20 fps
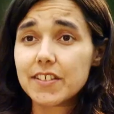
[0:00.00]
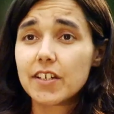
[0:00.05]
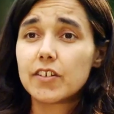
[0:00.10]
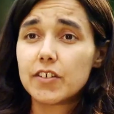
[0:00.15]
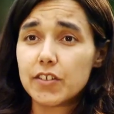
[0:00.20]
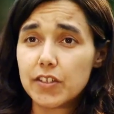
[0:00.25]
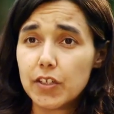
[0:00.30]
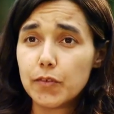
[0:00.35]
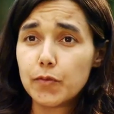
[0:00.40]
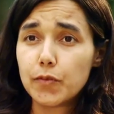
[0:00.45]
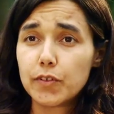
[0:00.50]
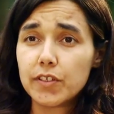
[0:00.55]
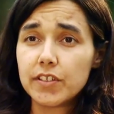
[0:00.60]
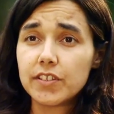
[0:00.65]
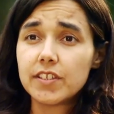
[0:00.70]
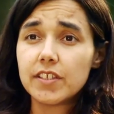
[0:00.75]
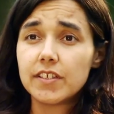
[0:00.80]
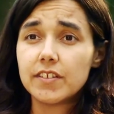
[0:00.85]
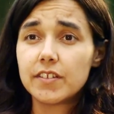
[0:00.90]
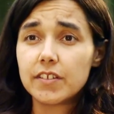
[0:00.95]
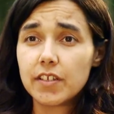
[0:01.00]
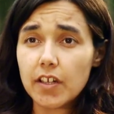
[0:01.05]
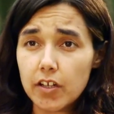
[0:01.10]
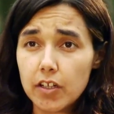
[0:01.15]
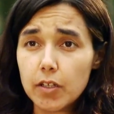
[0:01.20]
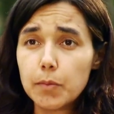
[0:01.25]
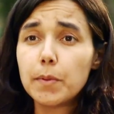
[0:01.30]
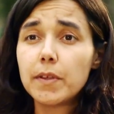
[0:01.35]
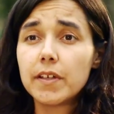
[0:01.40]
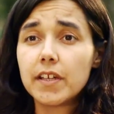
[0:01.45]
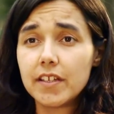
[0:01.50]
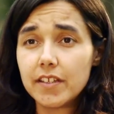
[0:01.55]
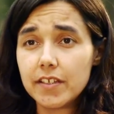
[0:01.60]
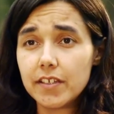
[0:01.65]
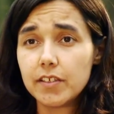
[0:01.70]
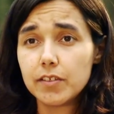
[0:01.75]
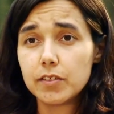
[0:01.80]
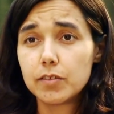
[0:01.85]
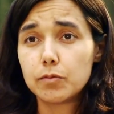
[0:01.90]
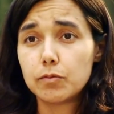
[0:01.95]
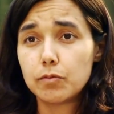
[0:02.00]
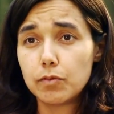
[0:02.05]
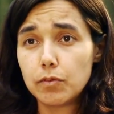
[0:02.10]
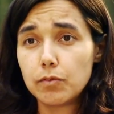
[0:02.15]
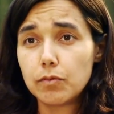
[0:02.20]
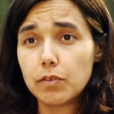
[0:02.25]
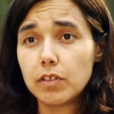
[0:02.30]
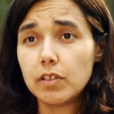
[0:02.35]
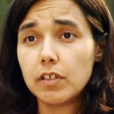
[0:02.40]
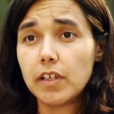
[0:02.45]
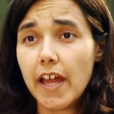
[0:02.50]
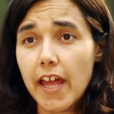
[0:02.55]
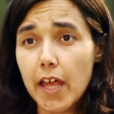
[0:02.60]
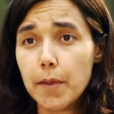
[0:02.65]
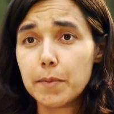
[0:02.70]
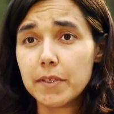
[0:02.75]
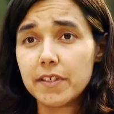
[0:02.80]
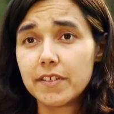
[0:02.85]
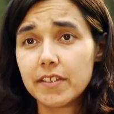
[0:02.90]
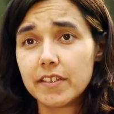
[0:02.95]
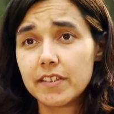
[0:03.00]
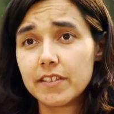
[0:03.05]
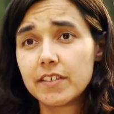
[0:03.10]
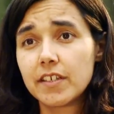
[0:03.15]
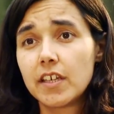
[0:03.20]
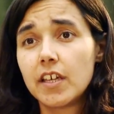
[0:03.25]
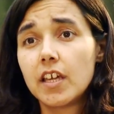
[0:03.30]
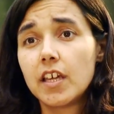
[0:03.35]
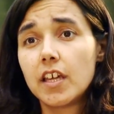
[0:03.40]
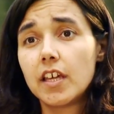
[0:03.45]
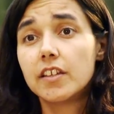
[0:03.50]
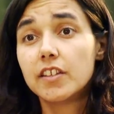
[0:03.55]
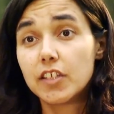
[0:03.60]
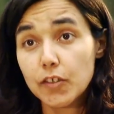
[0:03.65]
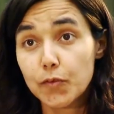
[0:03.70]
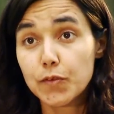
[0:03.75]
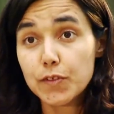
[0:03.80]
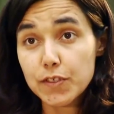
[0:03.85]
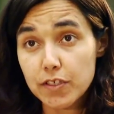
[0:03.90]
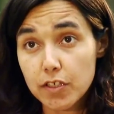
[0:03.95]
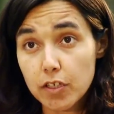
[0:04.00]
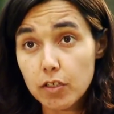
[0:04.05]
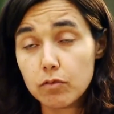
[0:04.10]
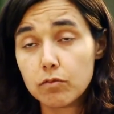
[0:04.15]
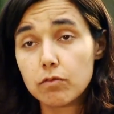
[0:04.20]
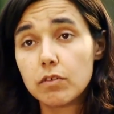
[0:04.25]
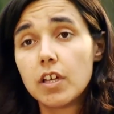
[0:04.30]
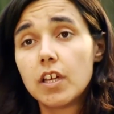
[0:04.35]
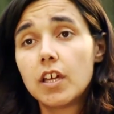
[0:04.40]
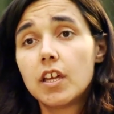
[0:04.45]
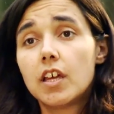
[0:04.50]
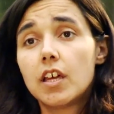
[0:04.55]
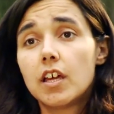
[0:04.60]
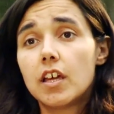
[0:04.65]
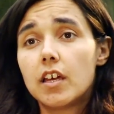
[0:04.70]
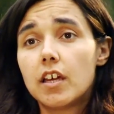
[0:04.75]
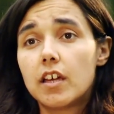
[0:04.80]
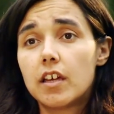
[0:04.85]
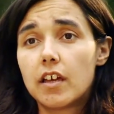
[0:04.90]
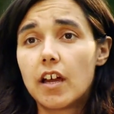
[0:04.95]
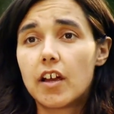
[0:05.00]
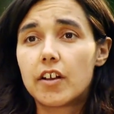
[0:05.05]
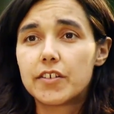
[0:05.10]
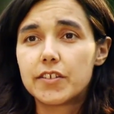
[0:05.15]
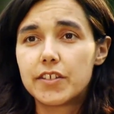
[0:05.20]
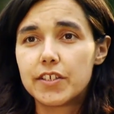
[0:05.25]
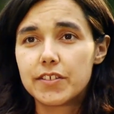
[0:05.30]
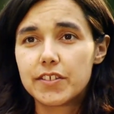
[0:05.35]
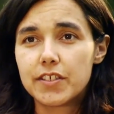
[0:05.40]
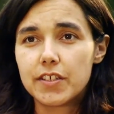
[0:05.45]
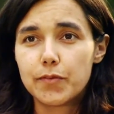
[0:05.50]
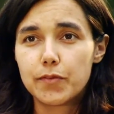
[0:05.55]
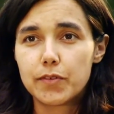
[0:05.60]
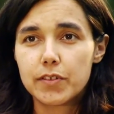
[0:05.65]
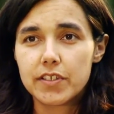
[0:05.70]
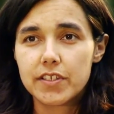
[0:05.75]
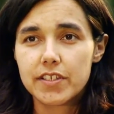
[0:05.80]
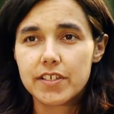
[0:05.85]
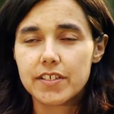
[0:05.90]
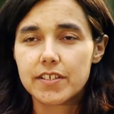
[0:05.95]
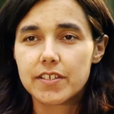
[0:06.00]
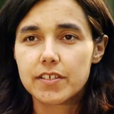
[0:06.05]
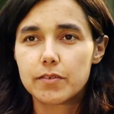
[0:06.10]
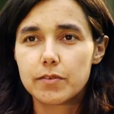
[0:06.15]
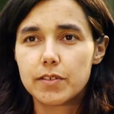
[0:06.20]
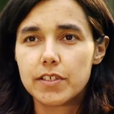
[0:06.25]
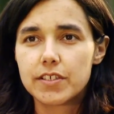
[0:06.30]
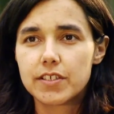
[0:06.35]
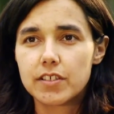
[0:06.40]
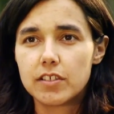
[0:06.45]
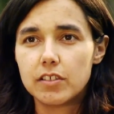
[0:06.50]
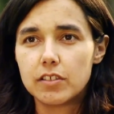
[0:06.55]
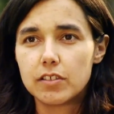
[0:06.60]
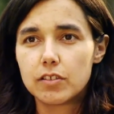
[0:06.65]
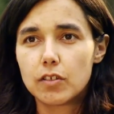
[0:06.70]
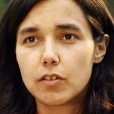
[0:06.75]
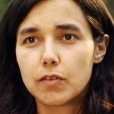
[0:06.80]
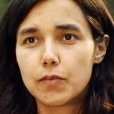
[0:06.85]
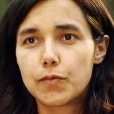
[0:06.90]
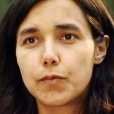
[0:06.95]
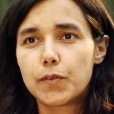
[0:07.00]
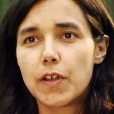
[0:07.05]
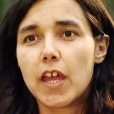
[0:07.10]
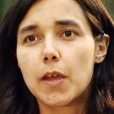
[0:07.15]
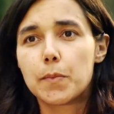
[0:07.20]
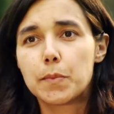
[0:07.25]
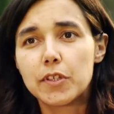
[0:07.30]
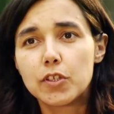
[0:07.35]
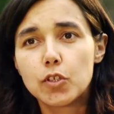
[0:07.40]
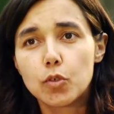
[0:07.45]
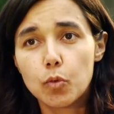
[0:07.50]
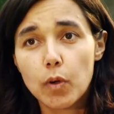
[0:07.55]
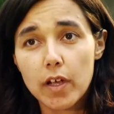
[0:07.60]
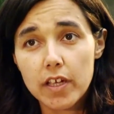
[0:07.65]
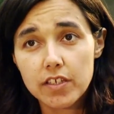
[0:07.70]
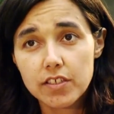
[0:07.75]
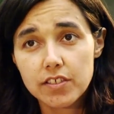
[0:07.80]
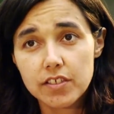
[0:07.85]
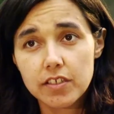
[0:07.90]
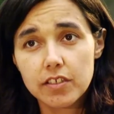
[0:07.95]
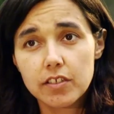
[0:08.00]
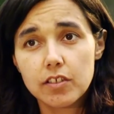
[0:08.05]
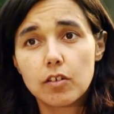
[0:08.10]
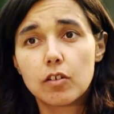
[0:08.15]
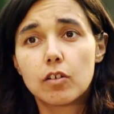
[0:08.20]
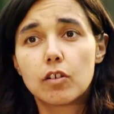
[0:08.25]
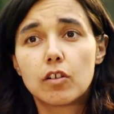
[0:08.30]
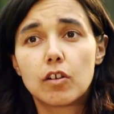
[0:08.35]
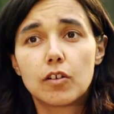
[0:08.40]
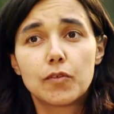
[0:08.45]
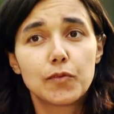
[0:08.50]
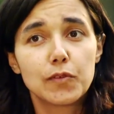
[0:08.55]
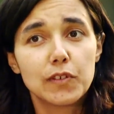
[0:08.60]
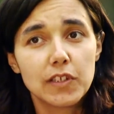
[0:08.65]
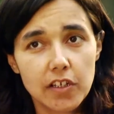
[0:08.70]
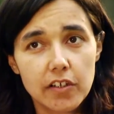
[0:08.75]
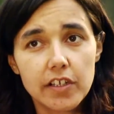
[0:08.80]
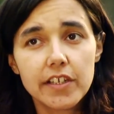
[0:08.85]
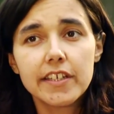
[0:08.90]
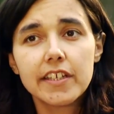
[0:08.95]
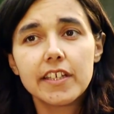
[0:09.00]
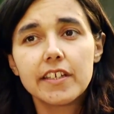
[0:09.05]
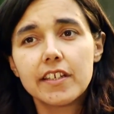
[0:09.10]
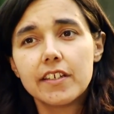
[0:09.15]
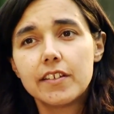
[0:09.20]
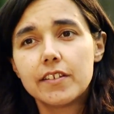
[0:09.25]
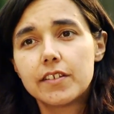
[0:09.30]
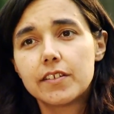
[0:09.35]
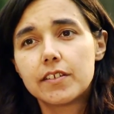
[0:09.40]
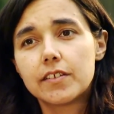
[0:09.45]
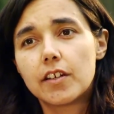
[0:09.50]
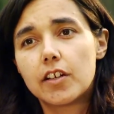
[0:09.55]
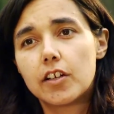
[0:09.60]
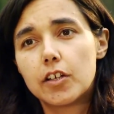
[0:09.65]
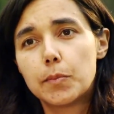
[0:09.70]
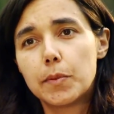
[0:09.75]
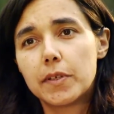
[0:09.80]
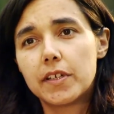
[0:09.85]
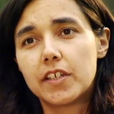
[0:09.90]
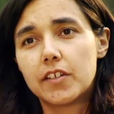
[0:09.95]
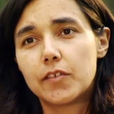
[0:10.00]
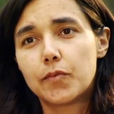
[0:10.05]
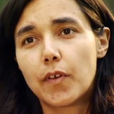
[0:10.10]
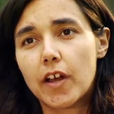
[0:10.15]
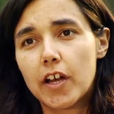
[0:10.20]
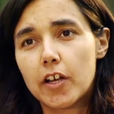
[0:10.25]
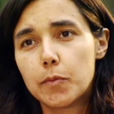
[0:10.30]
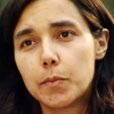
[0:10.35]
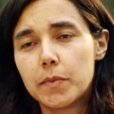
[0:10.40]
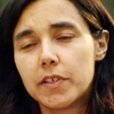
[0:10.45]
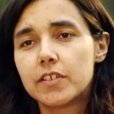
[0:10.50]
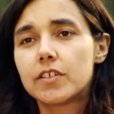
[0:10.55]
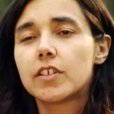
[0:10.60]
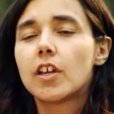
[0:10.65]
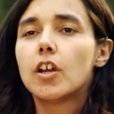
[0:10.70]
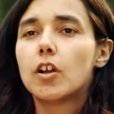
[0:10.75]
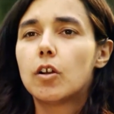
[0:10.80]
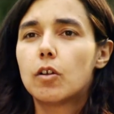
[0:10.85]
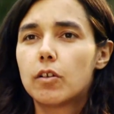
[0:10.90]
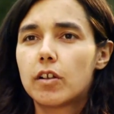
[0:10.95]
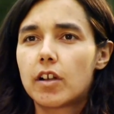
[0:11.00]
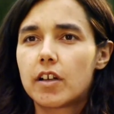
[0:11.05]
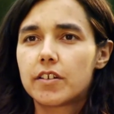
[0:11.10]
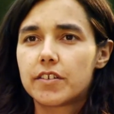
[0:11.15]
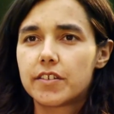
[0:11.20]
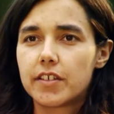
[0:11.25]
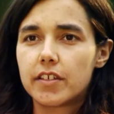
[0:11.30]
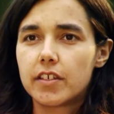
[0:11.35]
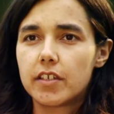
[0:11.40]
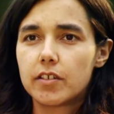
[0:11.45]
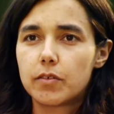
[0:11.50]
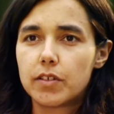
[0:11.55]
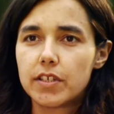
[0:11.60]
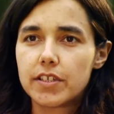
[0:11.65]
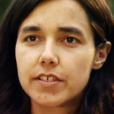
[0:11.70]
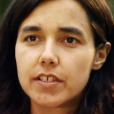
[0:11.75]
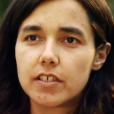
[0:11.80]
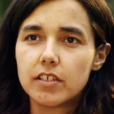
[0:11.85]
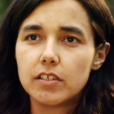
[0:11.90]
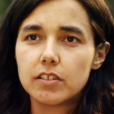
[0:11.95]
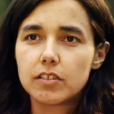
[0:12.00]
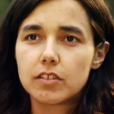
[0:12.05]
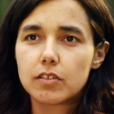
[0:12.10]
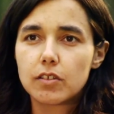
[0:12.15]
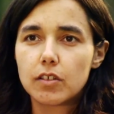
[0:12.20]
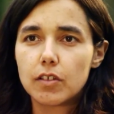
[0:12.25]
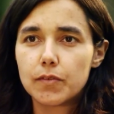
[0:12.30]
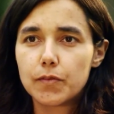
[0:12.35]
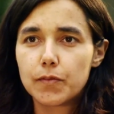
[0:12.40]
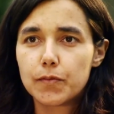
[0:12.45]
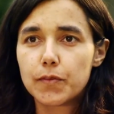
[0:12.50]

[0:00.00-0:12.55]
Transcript: are different in the urban and in the rural habitat. And if so, are these differences a result of habituation or of learning in the urban environment, or are they a result of